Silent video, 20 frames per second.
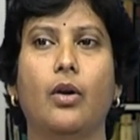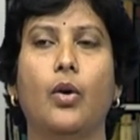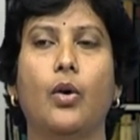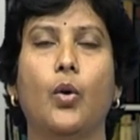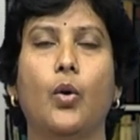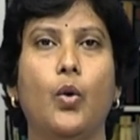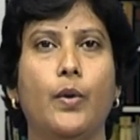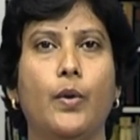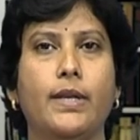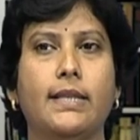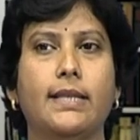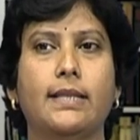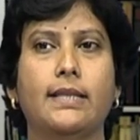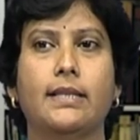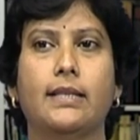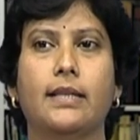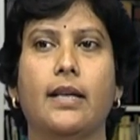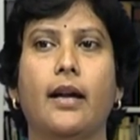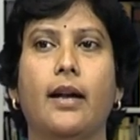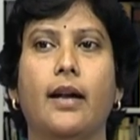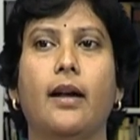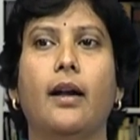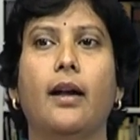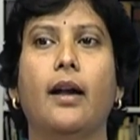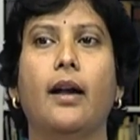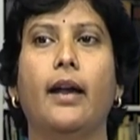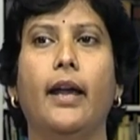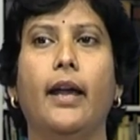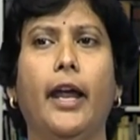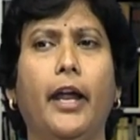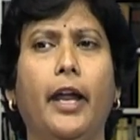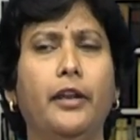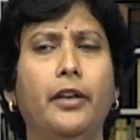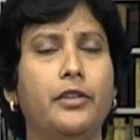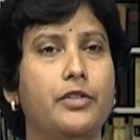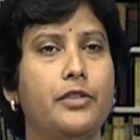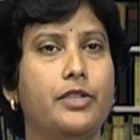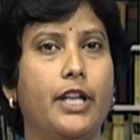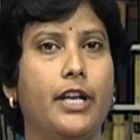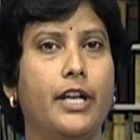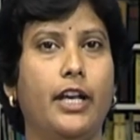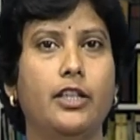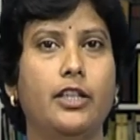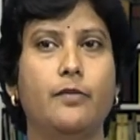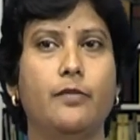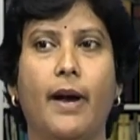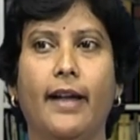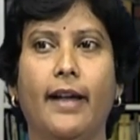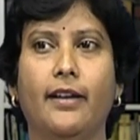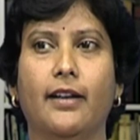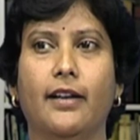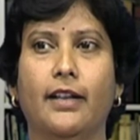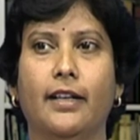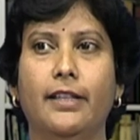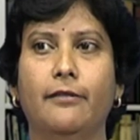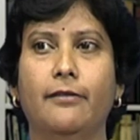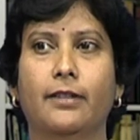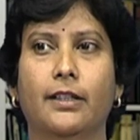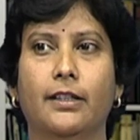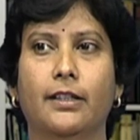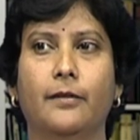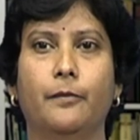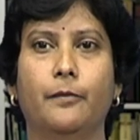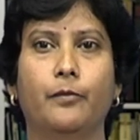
who is entertained by Gulliver,